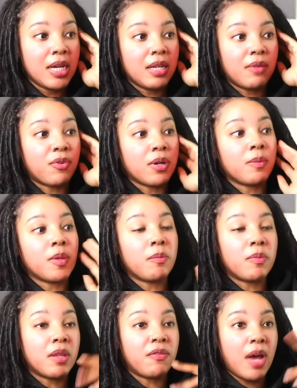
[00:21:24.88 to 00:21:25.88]
From
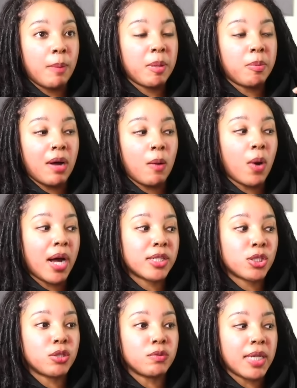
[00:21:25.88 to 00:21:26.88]
the fat people I
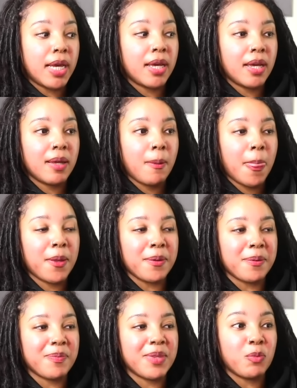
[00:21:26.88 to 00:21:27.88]
watch who take it,
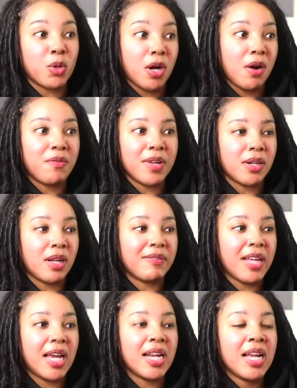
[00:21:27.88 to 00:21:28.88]
Wegovy and all
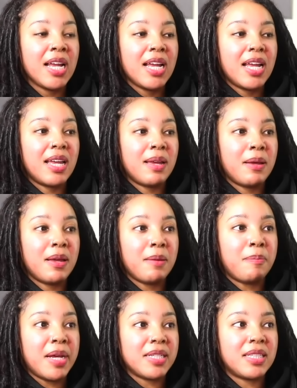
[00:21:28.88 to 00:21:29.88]
that,
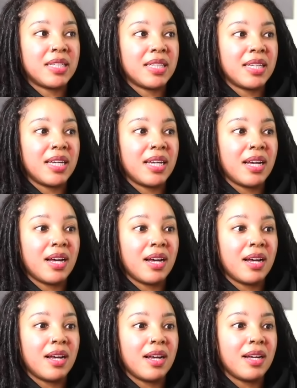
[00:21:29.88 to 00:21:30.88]
it basically
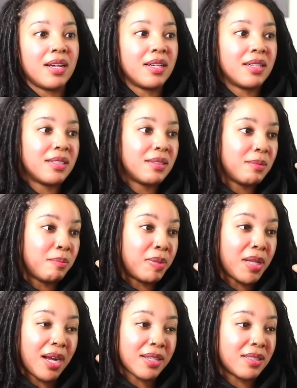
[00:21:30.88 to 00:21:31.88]

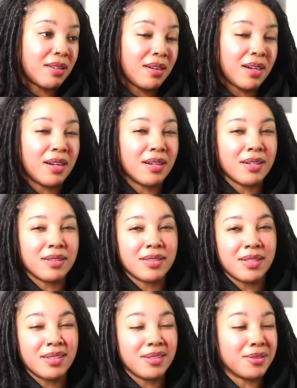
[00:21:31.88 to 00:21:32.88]
blocks their hunger
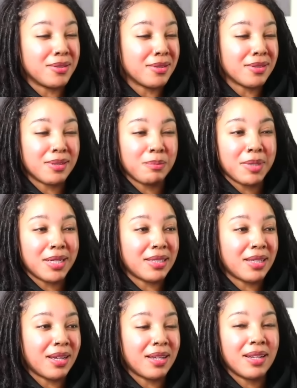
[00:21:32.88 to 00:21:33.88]
signals or something
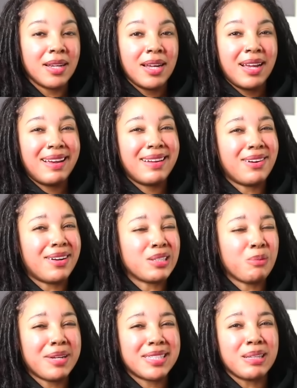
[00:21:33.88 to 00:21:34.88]
like that. And it
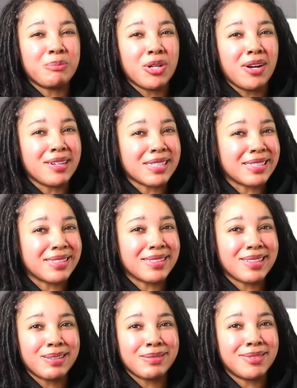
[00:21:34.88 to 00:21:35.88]
also makes them nauseous,
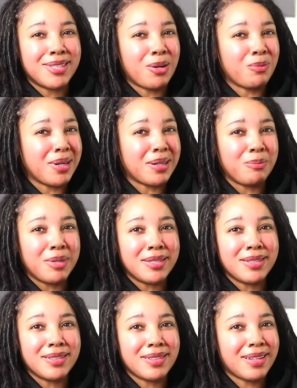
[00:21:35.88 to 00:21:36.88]
so don't
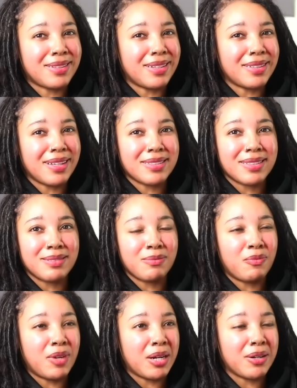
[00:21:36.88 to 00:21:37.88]
recommend it. I think that's a
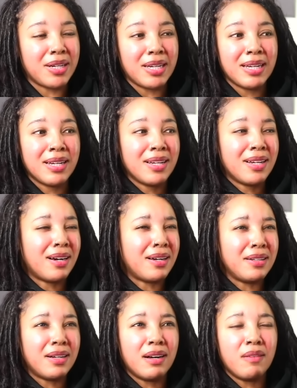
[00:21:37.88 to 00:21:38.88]
very
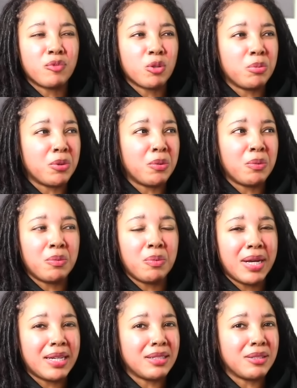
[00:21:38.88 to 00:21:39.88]
uncomfortable
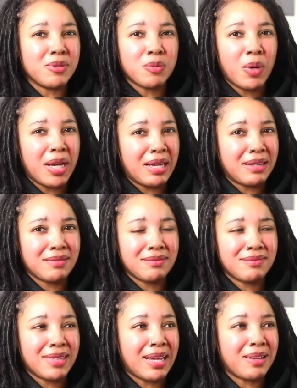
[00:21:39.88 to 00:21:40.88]
way to lose weight.
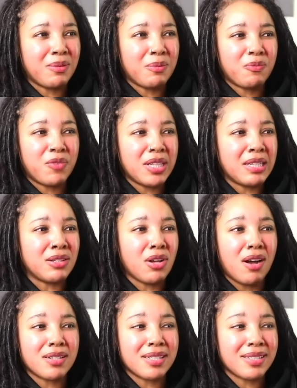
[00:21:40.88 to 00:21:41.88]
Like, feeling
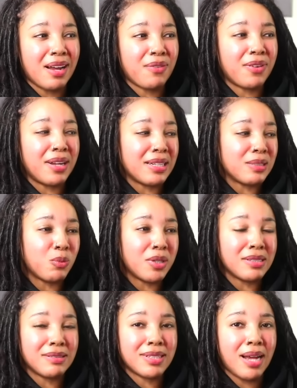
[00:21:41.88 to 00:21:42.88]
nauseous, I feel like, is
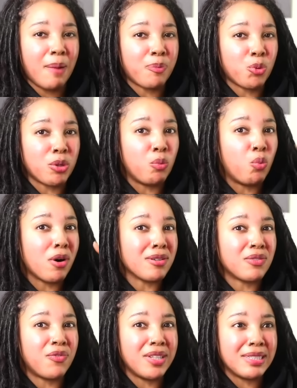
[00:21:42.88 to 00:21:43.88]
one of the top three
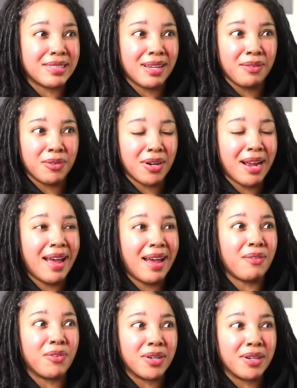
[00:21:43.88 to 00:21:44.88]
worst feelings
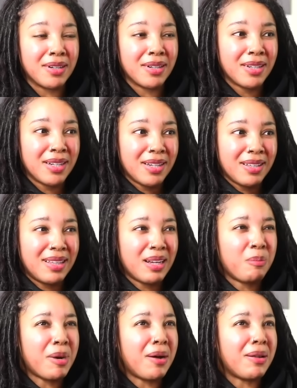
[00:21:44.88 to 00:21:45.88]
ever. Think
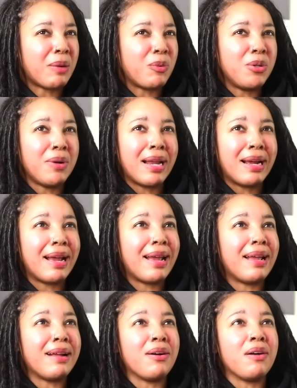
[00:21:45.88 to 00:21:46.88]
about, like, when you got a
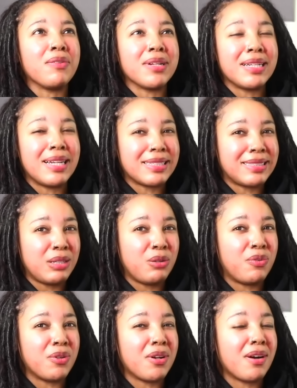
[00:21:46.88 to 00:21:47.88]
hangover and the next day you
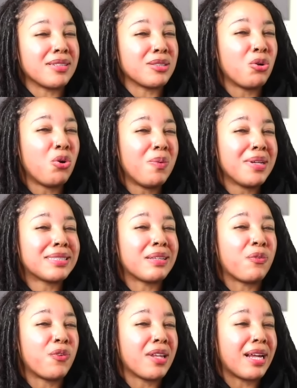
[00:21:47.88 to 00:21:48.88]
feel nauseous. Who wants
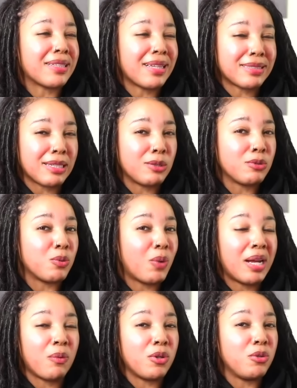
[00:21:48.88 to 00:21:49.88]
to feel like that to lose
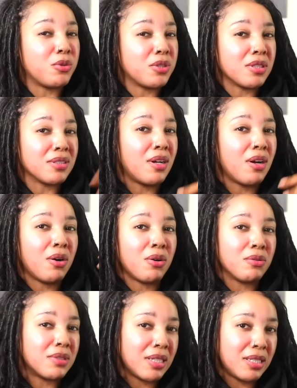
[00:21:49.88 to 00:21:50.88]
weight when you could just
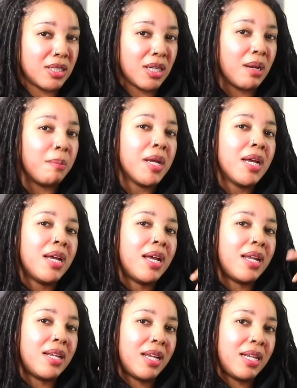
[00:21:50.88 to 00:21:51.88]
go to the gym
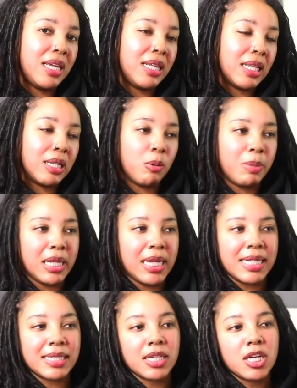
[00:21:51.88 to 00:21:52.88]
and eat a little bit
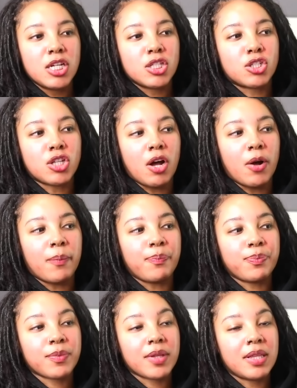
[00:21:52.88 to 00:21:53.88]
less? So,
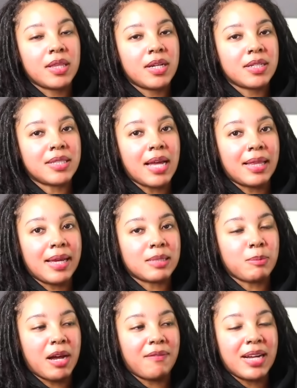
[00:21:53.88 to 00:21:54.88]
there's that.
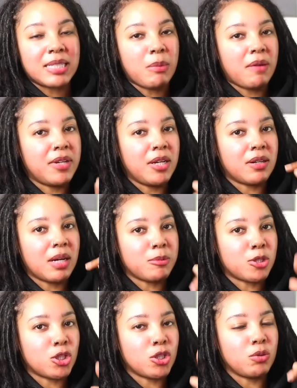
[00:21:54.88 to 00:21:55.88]
That's my advice. My video
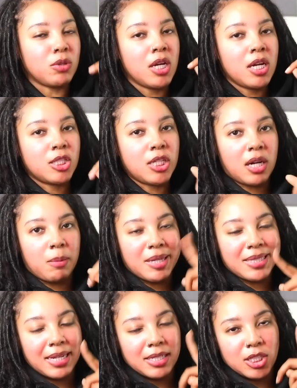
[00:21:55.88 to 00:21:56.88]
coming soon. Check out my
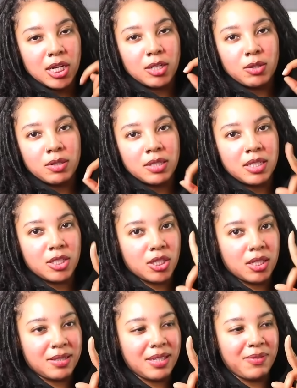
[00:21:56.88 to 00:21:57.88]
second channel,
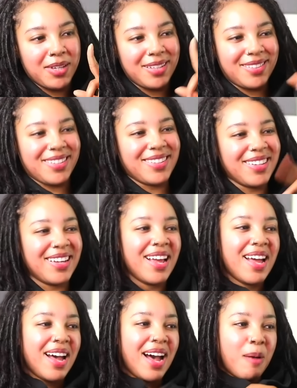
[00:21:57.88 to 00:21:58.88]
Shanell TV.
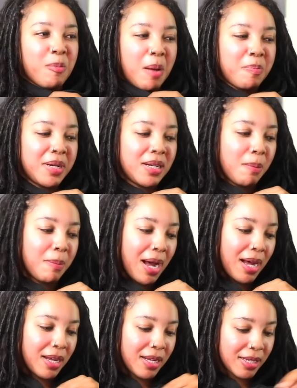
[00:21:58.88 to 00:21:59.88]
I'm putting up
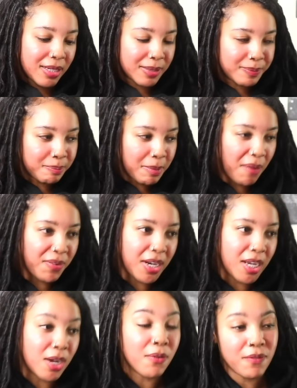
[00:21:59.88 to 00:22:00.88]
my
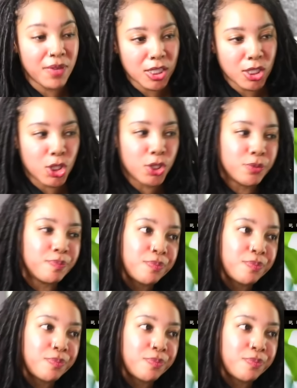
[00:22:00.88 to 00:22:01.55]
video very soon.